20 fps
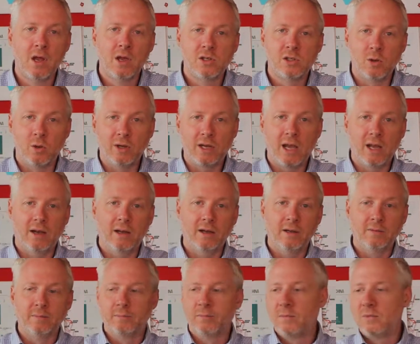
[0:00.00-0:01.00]
So again,
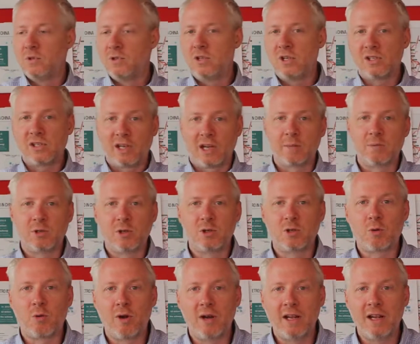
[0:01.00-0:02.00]
just like episode
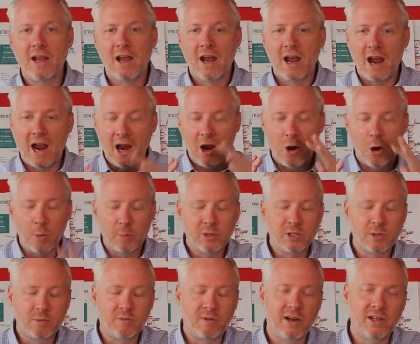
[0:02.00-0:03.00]
20, I hope
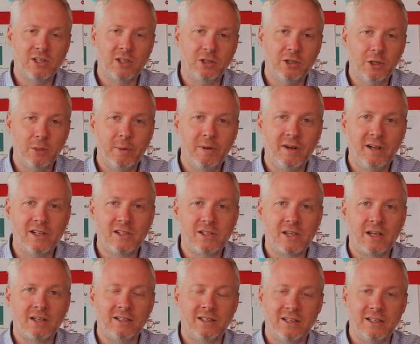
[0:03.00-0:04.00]
this provides a little bit of
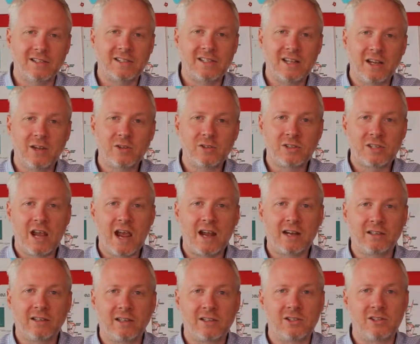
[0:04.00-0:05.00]
insight into the sales
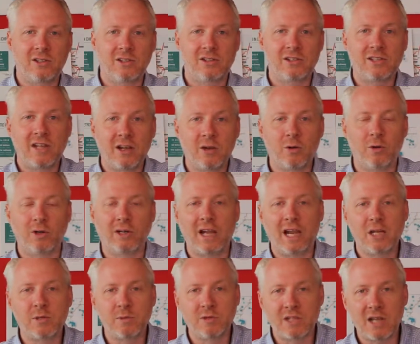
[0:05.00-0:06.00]
tactics, to the stakeholder
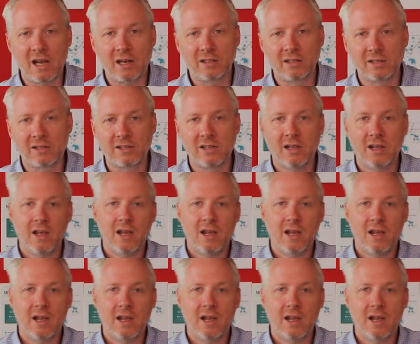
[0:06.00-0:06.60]
engagement tactics